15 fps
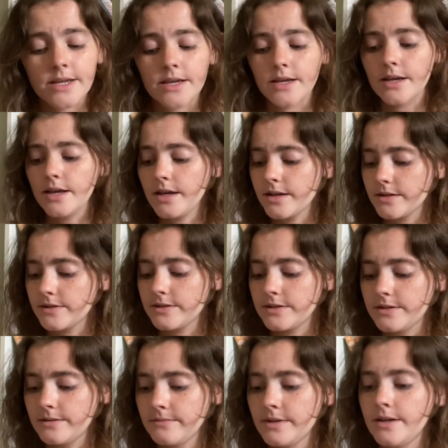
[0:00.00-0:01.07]
is
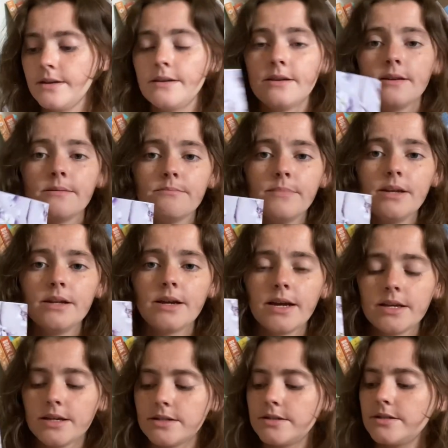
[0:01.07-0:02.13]
Midnight
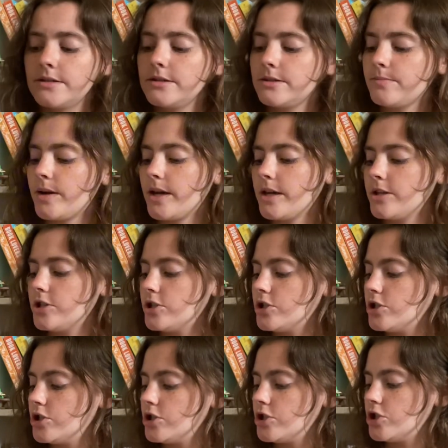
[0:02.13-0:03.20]
Kisses by
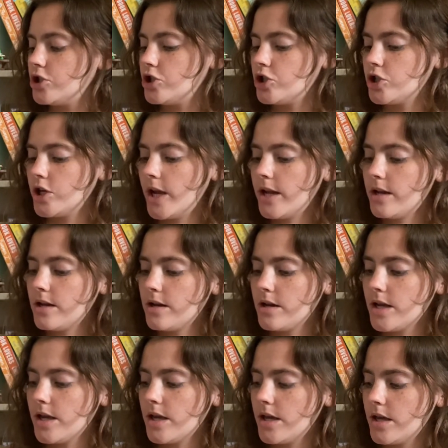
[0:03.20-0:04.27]

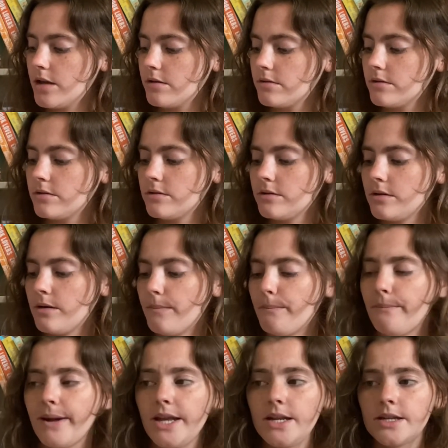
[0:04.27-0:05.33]
Jenny
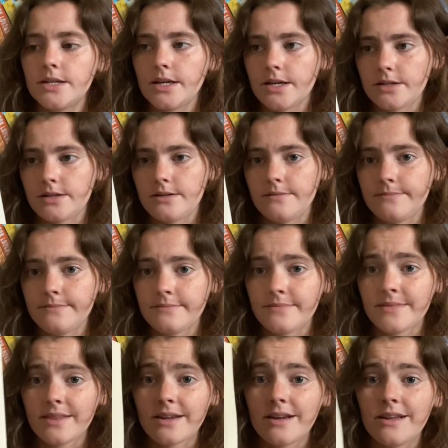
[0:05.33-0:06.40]
Benedict.
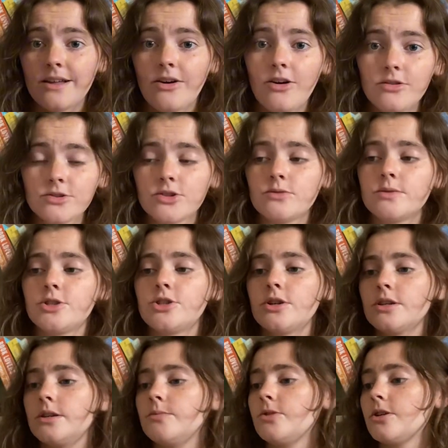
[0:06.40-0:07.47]
Also a
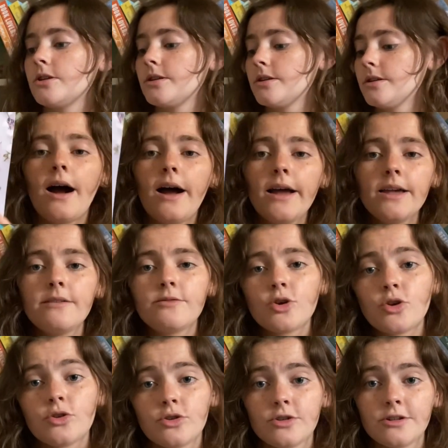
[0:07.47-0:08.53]
chunky book. I have
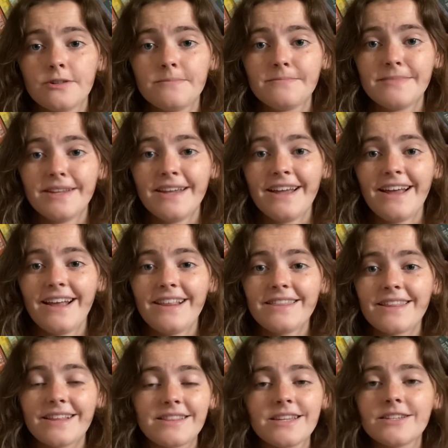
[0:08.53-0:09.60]
heard
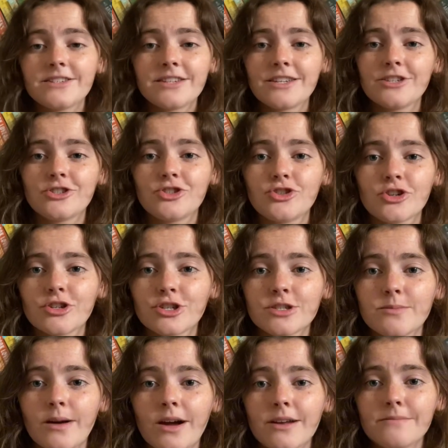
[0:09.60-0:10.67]
that this is just
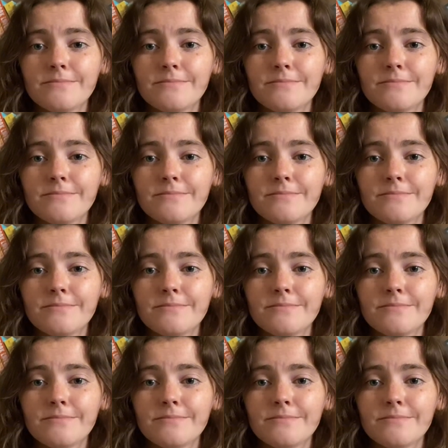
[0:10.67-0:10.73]
smut.